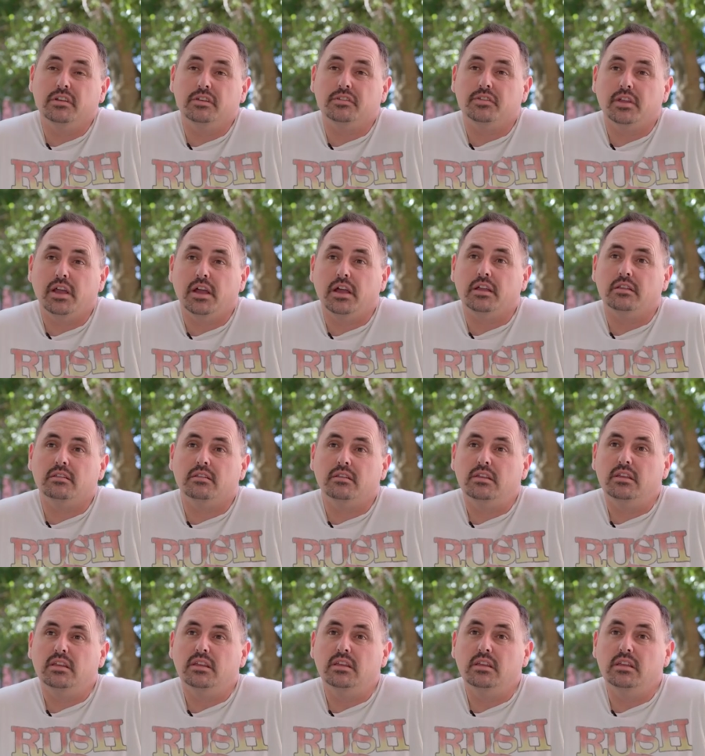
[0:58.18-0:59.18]
It's not
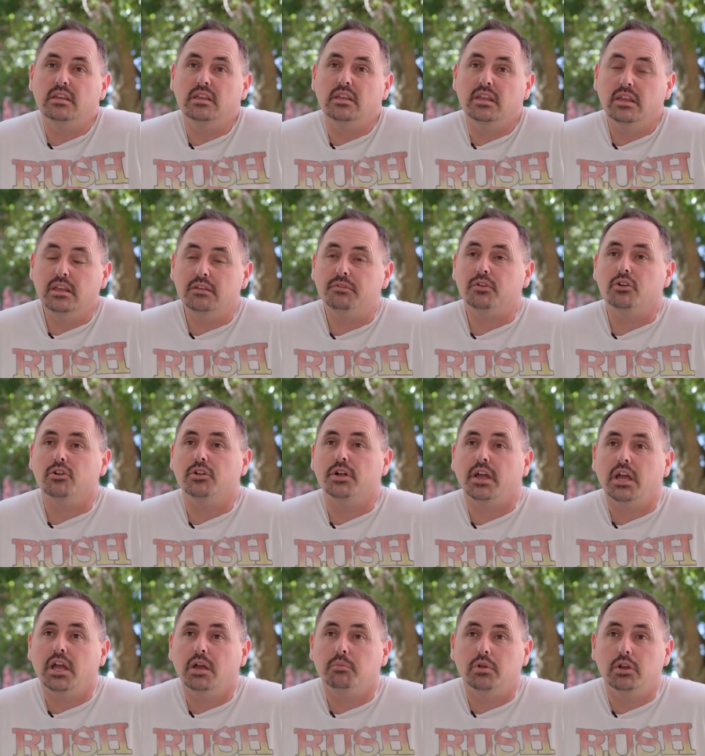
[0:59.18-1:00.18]
if it'll
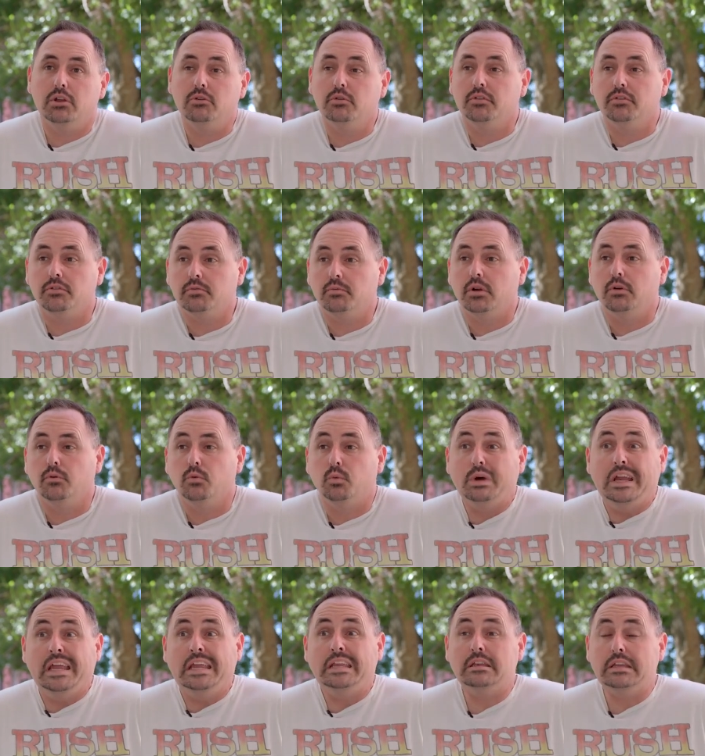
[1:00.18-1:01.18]
happen, it was, well,
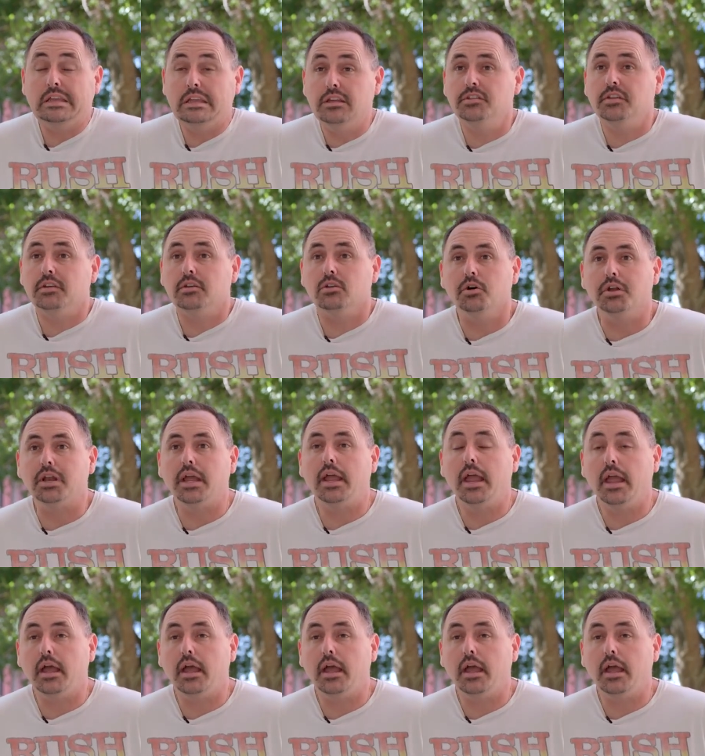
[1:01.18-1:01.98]
when is it going to